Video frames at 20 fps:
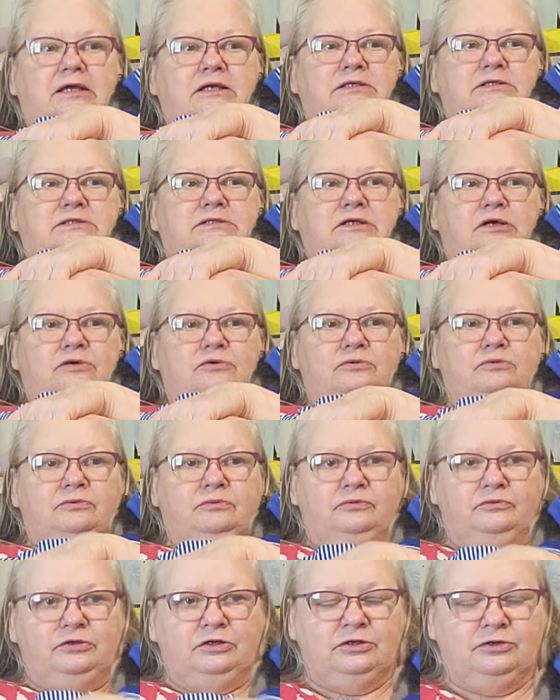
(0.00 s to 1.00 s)
So,
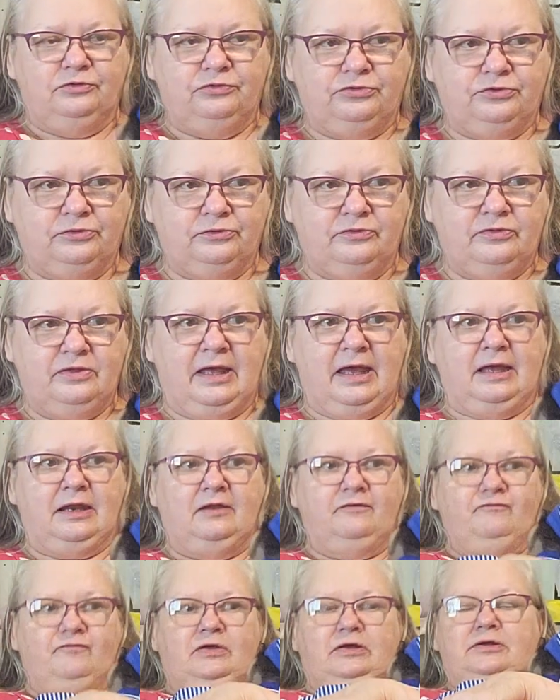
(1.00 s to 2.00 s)
you know, through that
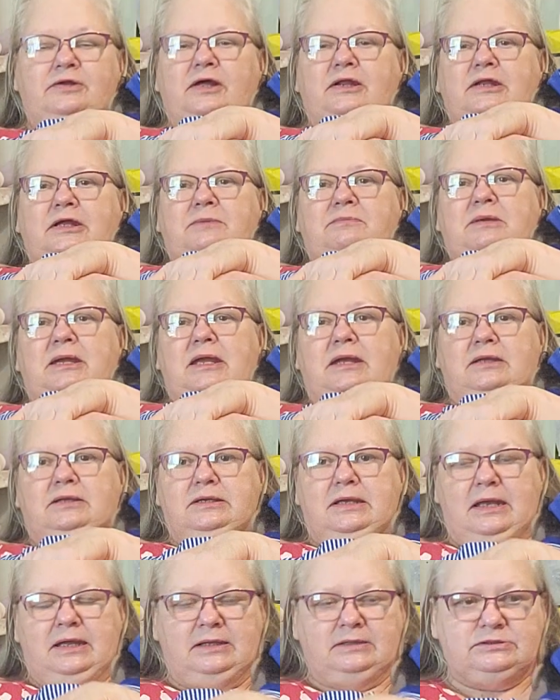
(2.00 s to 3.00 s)
I found out Amy
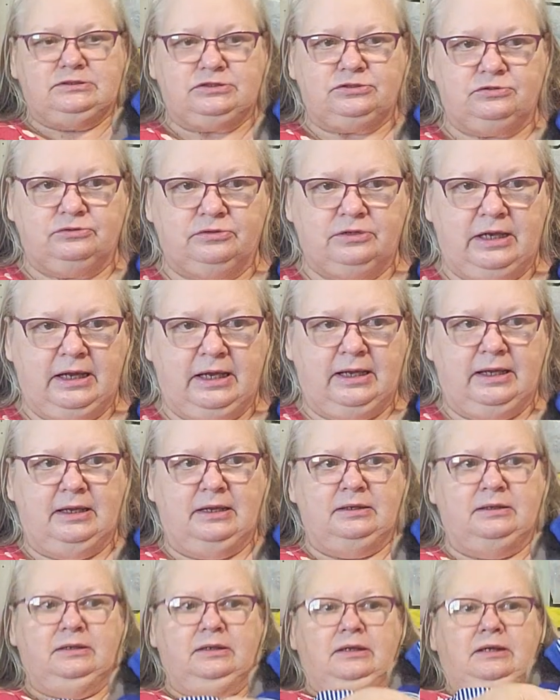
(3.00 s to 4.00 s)
had cancer and